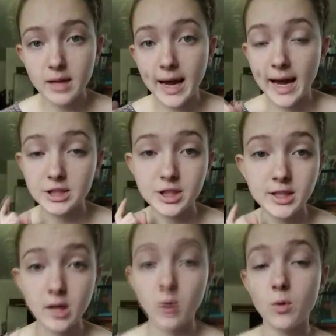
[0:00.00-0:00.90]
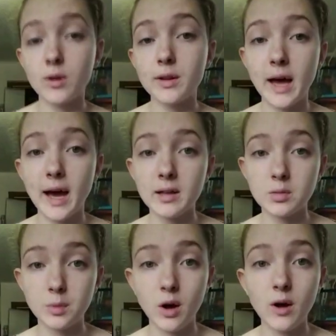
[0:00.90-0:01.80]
I actually did order that as well.